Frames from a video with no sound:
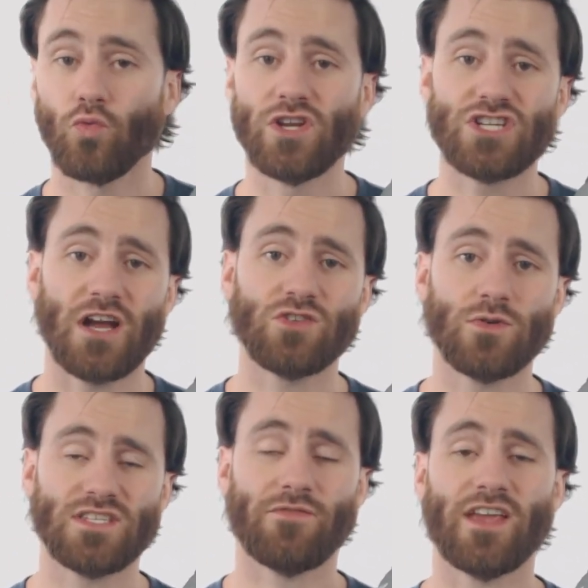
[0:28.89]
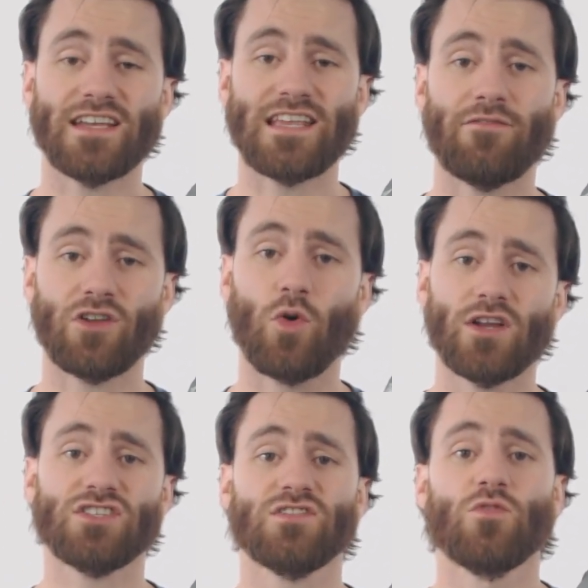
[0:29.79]
Reach out to us if you guys have any
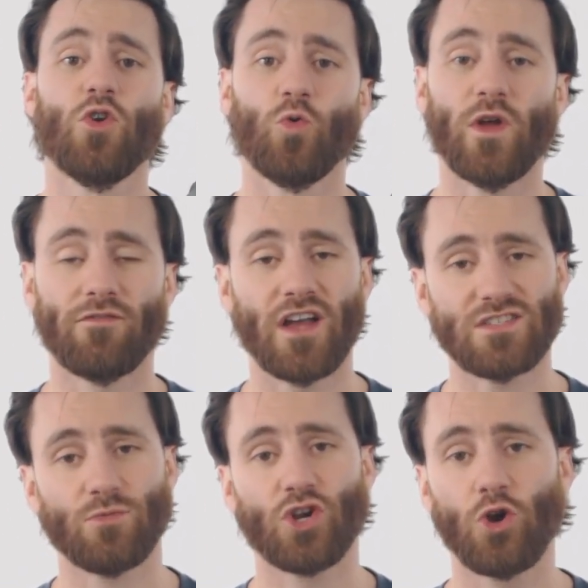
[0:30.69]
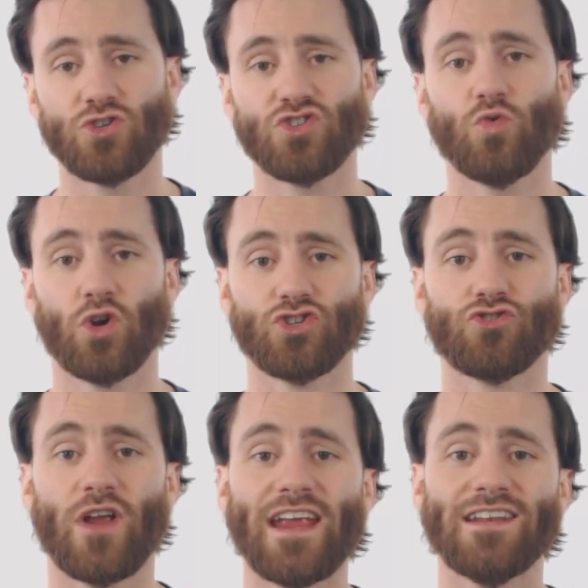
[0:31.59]
questions. We have customer coaches who are
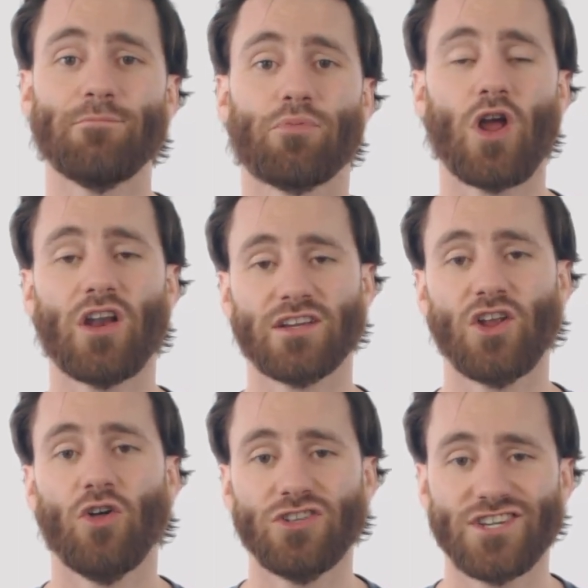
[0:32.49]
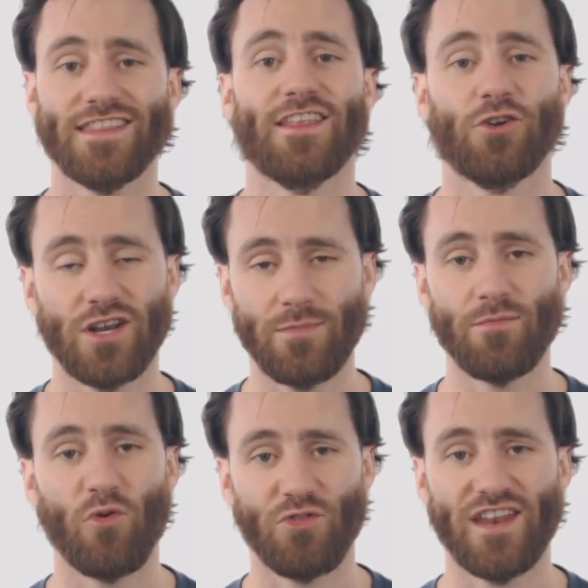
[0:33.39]
trained in product knowledge, and they're gonna
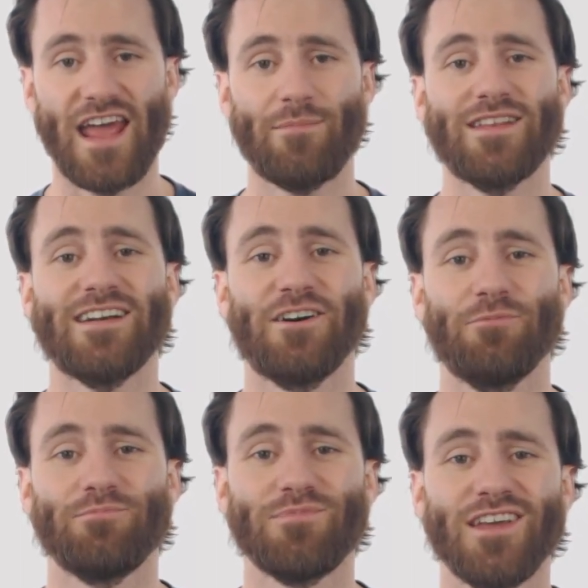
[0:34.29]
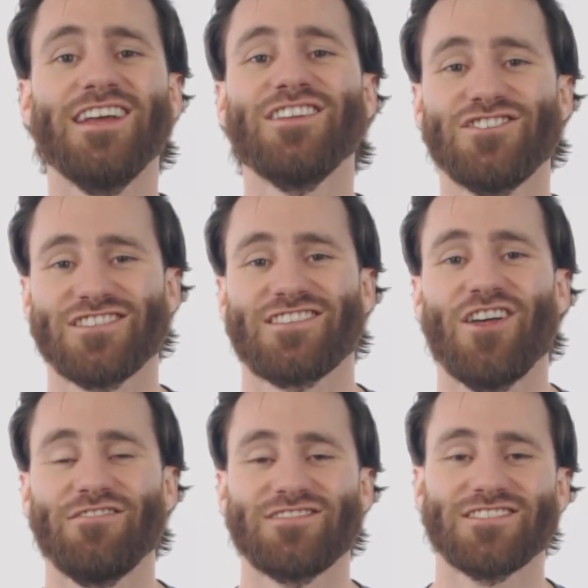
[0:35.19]
be more than happy to help. Just
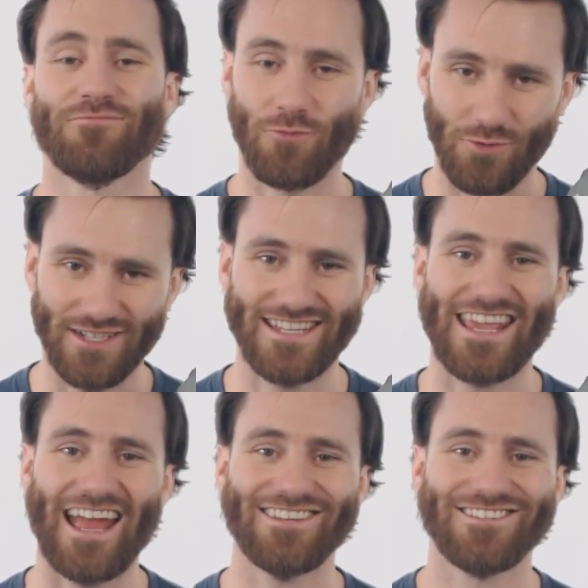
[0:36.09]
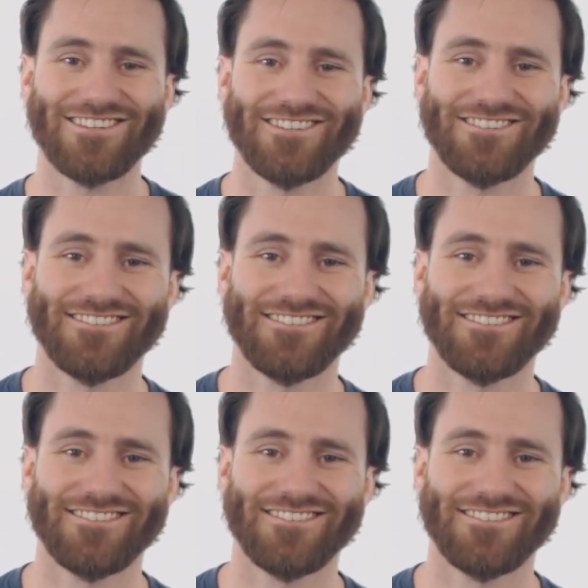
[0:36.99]
Gloves, from click to catch.